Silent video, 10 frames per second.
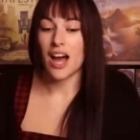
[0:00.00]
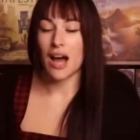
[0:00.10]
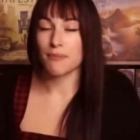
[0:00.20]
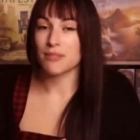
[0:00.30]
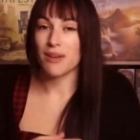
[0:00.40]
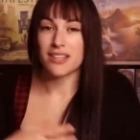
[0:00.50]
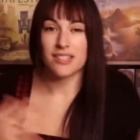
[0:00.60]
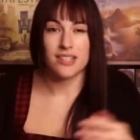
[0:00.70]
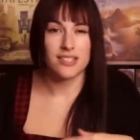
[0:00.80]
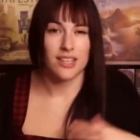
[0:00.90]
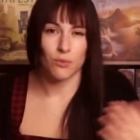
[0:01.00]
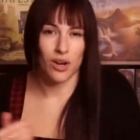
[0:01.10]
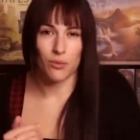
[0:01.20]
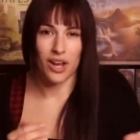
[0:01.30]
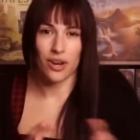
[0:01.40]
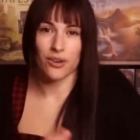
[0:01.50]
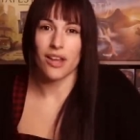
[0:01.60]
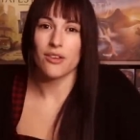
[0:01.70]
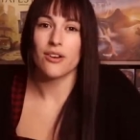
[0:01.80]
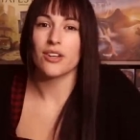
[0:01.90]
um, spaces in one way or
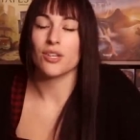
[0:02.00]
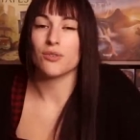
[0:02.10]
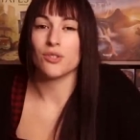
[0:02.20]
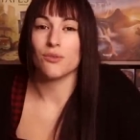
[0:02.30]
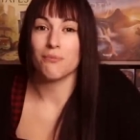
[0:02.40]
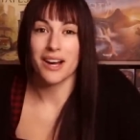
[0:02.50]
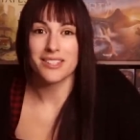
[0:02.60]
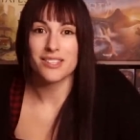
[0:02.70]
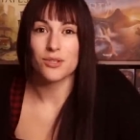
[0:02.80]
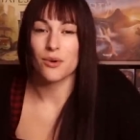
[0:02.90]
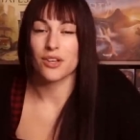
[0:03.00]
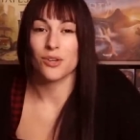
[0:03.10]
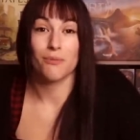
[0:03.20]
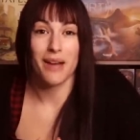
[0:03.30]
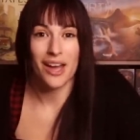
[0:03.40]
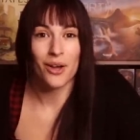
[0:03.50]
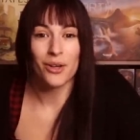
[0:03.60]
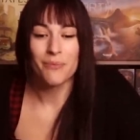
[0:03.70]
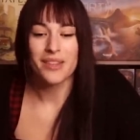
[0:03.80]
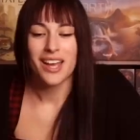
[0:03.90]
another, you do bust or you
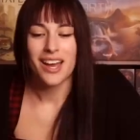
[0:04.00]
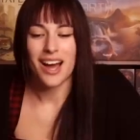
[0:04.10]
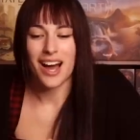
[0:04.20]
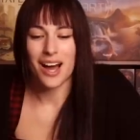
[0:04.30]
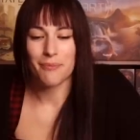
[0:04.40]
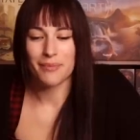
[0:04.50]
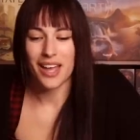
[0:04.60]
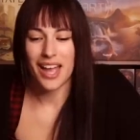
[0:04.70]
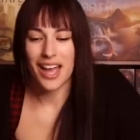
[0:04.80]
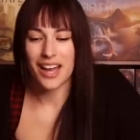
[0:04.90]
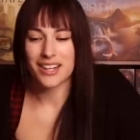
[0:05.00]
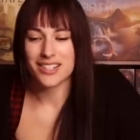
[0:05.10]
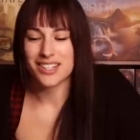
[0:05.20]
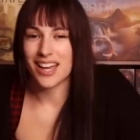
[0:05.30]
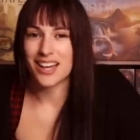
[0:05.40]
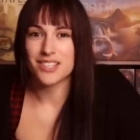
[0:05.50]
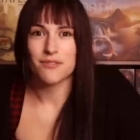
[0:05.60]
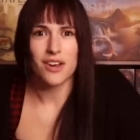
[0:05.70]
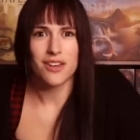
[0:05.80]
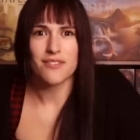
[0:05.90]
bail. Um, and yeah, it's a
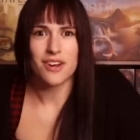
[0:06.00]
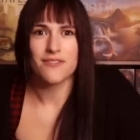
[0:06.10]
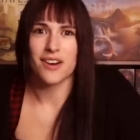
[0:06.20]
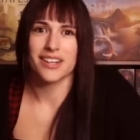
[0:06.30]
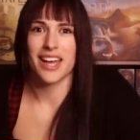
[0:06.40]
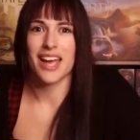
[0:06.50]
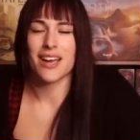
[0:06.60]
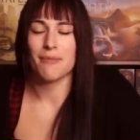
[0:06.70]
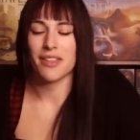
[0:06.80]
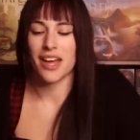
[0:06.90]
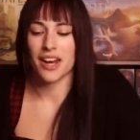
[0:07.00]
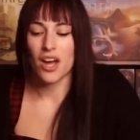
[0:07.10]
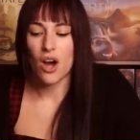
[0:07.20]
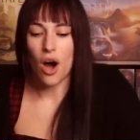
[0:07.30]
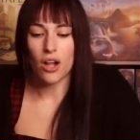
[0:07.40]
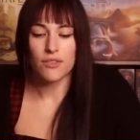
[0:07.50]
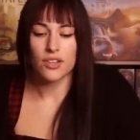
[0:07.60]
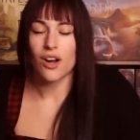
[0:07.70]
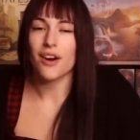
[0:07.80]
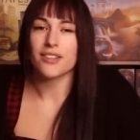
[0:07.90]
very, very fun game. And then all of the
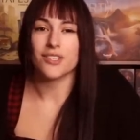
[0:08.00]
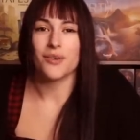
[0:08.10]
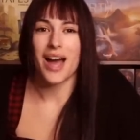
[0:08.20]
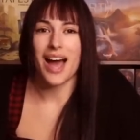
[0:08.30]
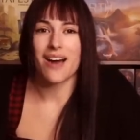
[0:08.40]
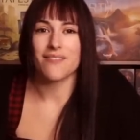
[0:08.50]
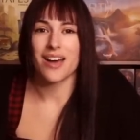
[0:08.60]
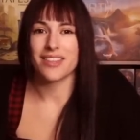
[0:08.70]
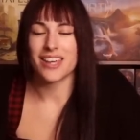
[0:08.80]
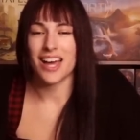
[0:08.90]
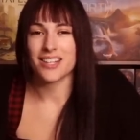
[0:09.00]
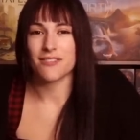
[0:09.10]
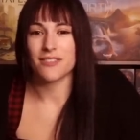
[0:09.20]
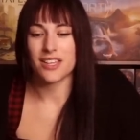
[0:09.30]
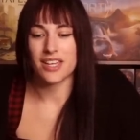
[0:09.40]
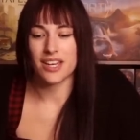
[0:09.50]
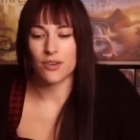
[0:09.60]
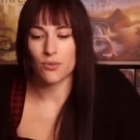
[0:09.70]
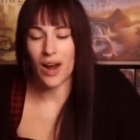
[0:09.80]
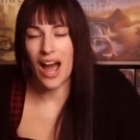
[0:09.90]
cards that you have at the end of the
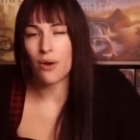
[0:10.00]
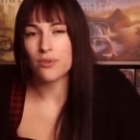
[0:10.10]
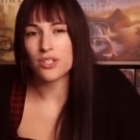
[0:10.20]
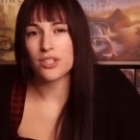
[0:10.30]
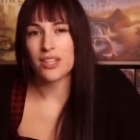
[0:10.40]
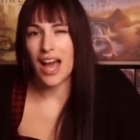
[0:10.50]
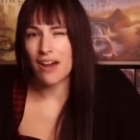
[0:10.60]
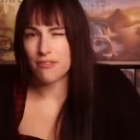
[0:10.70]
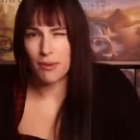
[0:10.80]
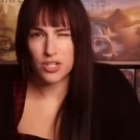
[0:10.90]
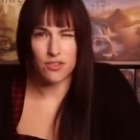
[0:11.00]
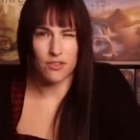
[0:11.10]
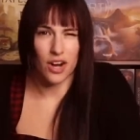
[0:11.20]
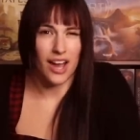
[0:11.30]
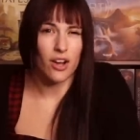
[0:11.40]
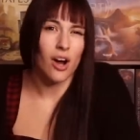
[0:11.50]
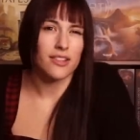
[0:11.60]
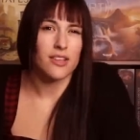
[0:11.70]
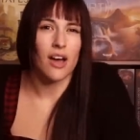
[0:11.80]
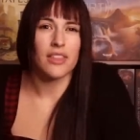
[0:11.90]
round have a bunch of different
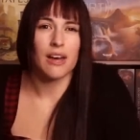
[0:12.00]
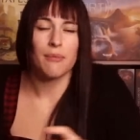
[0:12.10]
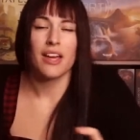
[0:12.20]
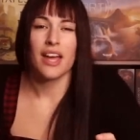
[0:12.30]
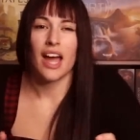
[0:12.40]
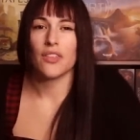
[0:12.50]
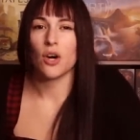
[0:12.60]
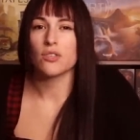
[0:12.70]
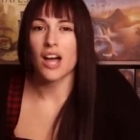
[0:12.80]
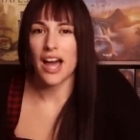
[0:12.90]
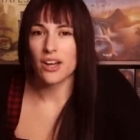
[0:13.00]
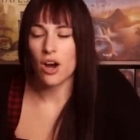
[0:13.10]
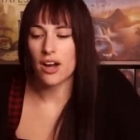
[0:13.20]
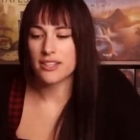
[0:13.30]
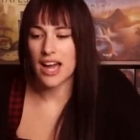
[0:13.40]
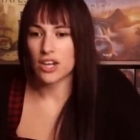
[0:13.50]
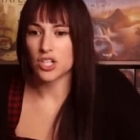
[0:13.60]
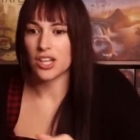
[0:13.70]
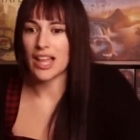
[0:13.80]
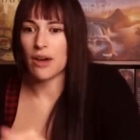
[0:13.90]
icons on them. And those icons
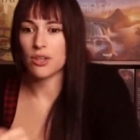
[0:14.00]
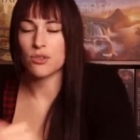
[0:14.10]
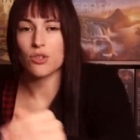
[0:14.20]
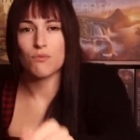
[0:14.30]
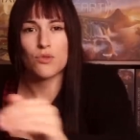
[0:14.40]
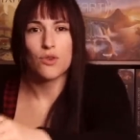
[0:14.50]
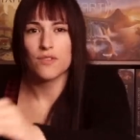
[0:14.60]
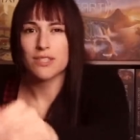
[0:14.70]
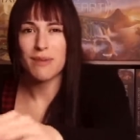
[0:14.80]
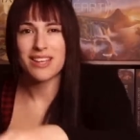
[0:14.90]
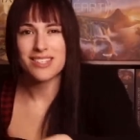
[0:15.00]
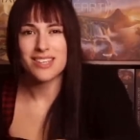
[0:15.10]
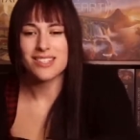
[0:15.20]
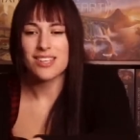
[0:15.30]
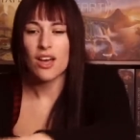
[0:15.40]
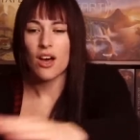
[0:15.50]
actually allow you to move spaces